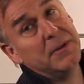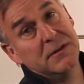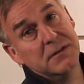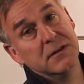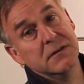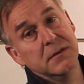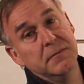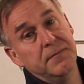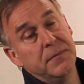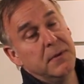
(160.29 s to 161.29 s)
of the
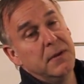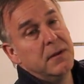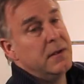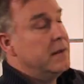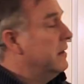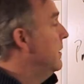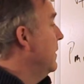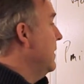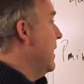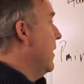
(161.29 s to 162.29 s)
system.
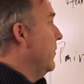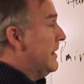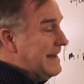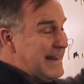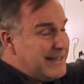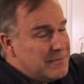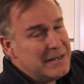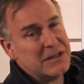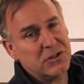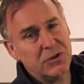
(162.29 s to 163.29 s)
Now we need
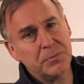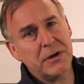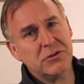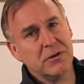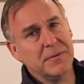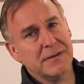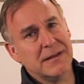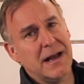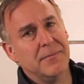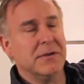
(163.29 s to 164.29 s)
some additional pressure up at the
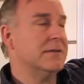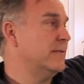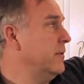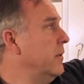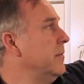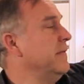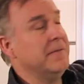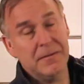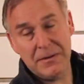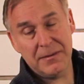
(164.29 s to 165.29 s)
top, because if we want
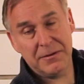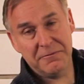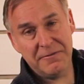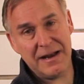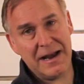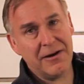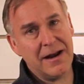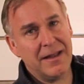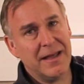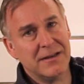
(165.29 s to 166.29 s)
to be able to vent
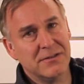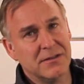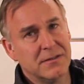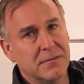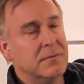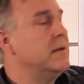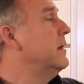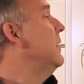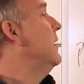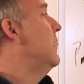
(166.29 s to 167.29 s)
air out of that system,
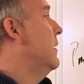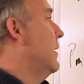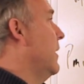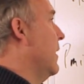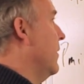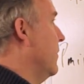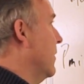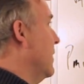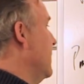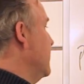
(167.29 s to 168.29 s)

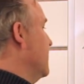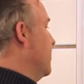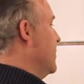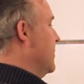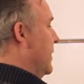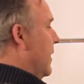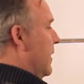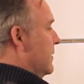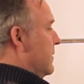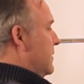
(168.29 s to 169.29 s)
we're going to need some pressure
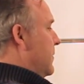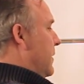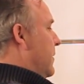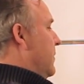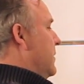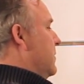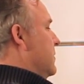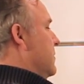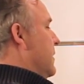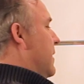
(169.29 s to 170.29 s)
behind it. So typically what we do
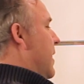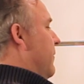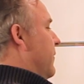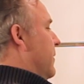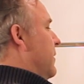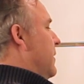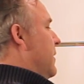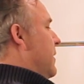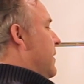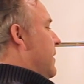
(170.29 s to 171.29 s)
is we account for
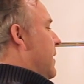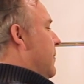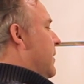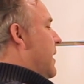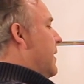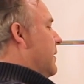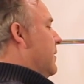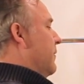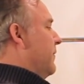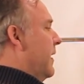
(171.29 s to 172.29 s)
that by adding
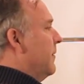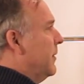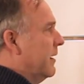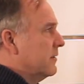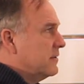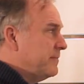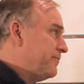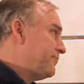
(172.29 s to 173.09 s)
another 5 pounds.